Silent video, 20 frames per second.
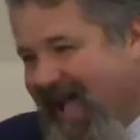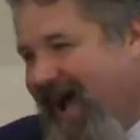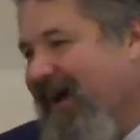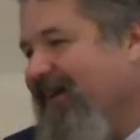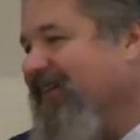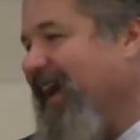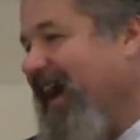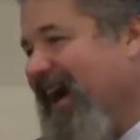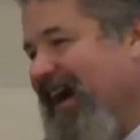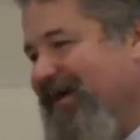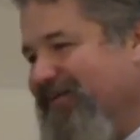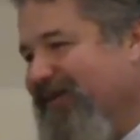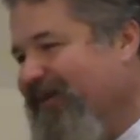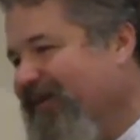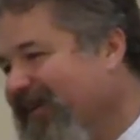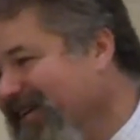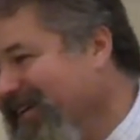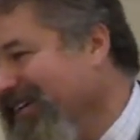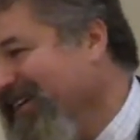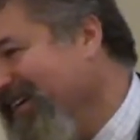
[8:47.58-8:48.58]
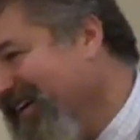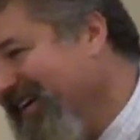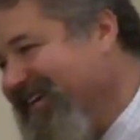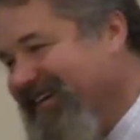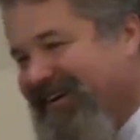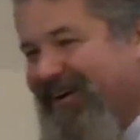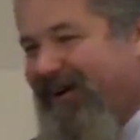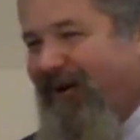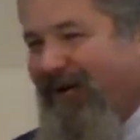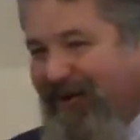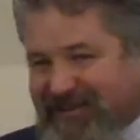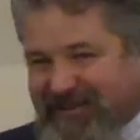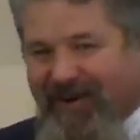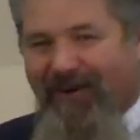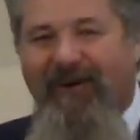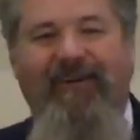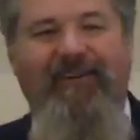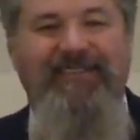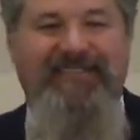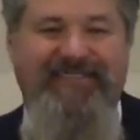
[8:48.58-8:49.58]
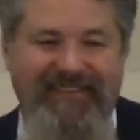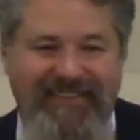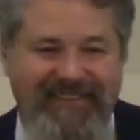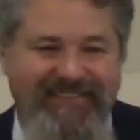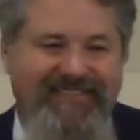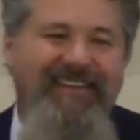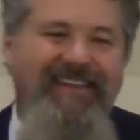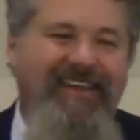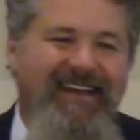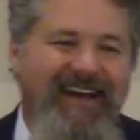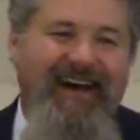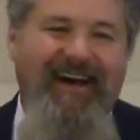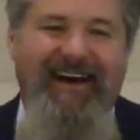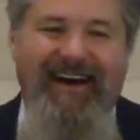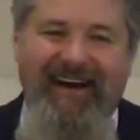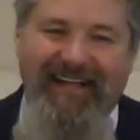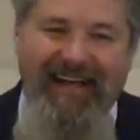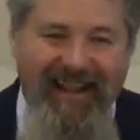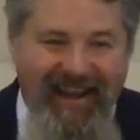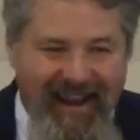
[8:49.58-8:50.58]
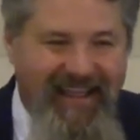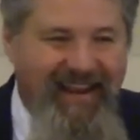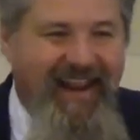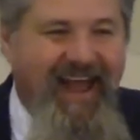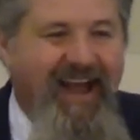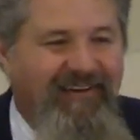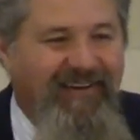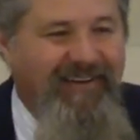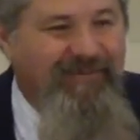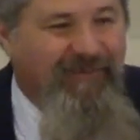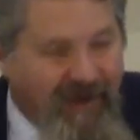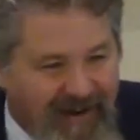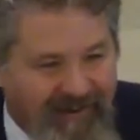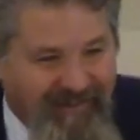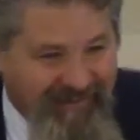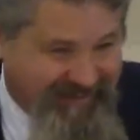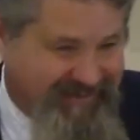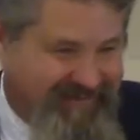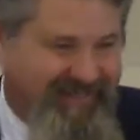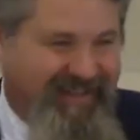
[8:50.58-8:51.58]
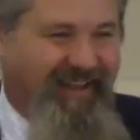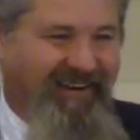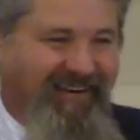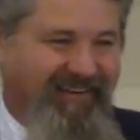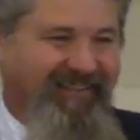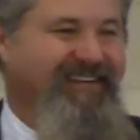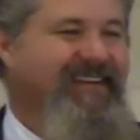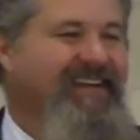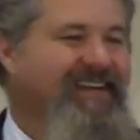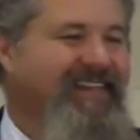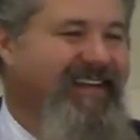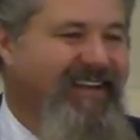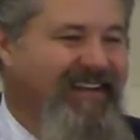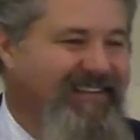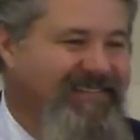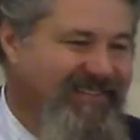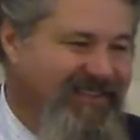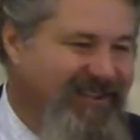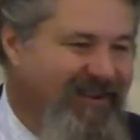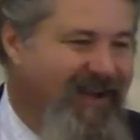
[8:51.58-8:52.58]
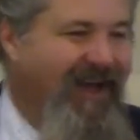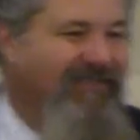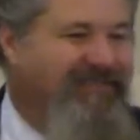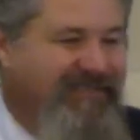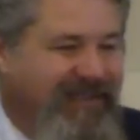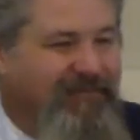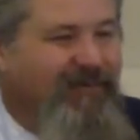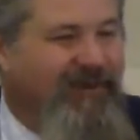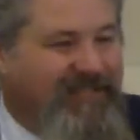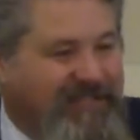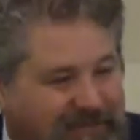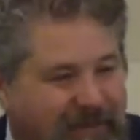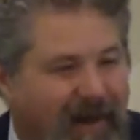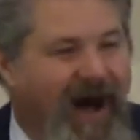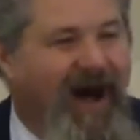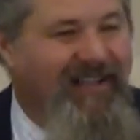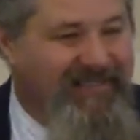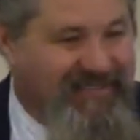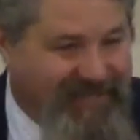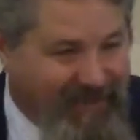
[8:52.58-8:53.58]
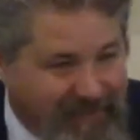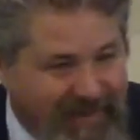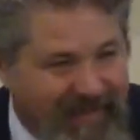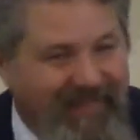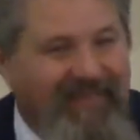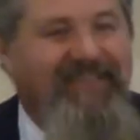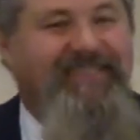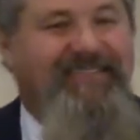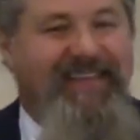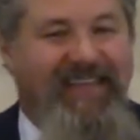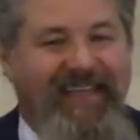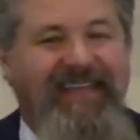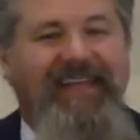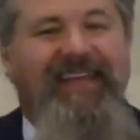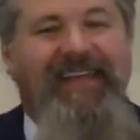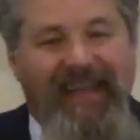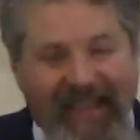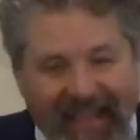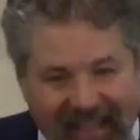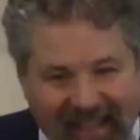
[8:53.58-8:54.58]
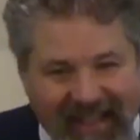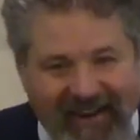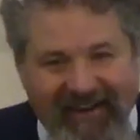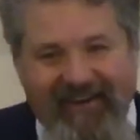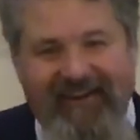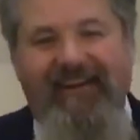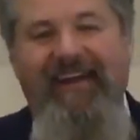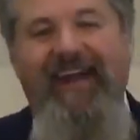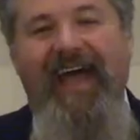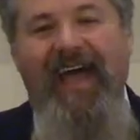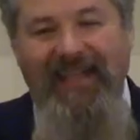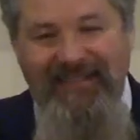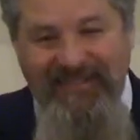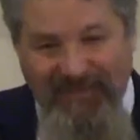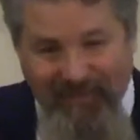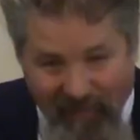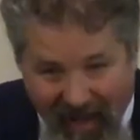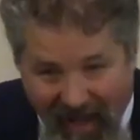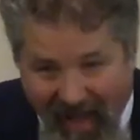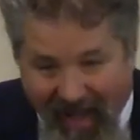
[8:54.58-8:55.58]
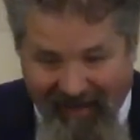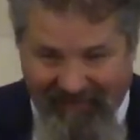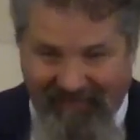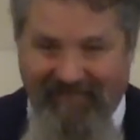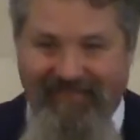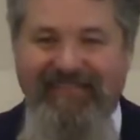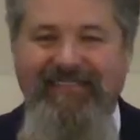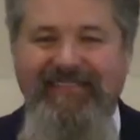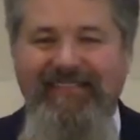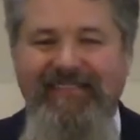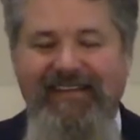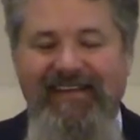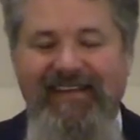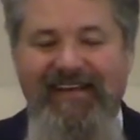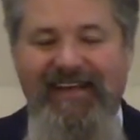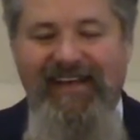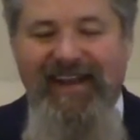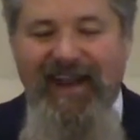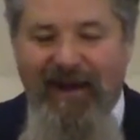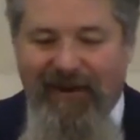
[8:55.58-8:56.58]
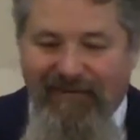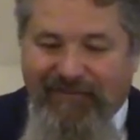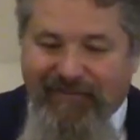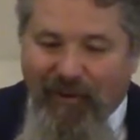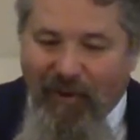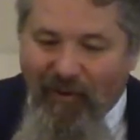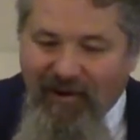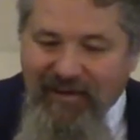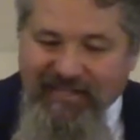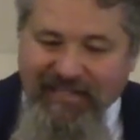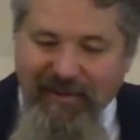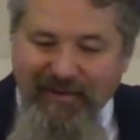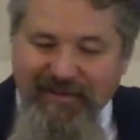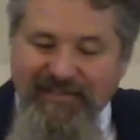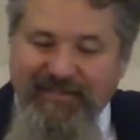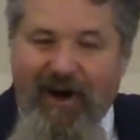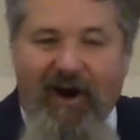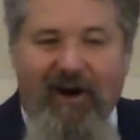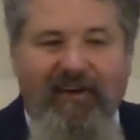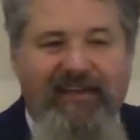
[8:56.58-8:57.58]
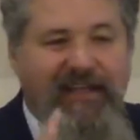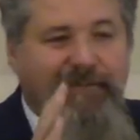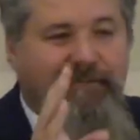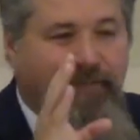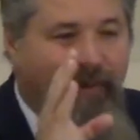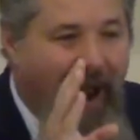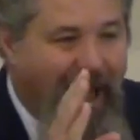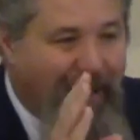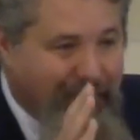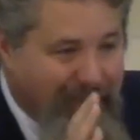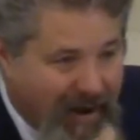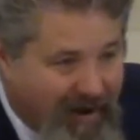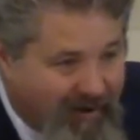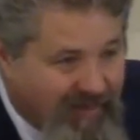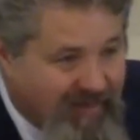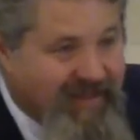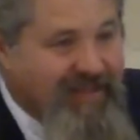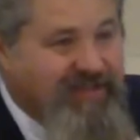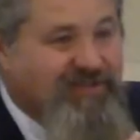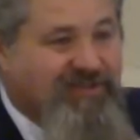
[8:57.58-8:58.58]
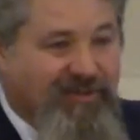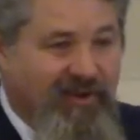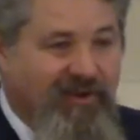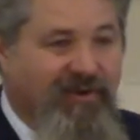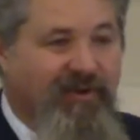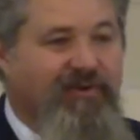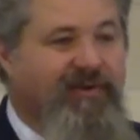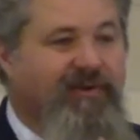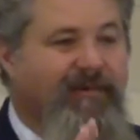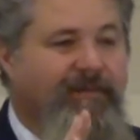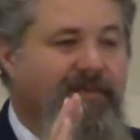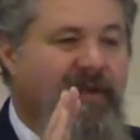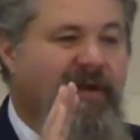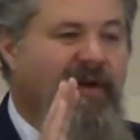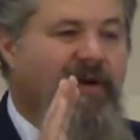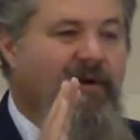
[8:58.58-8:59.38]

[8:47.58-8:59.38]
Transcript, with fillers: down, cowboy. Uh, hold your horses. Uh, that ain't how it works here. There's, you have some responsibility here as well." Now, of course, he was talking primarily to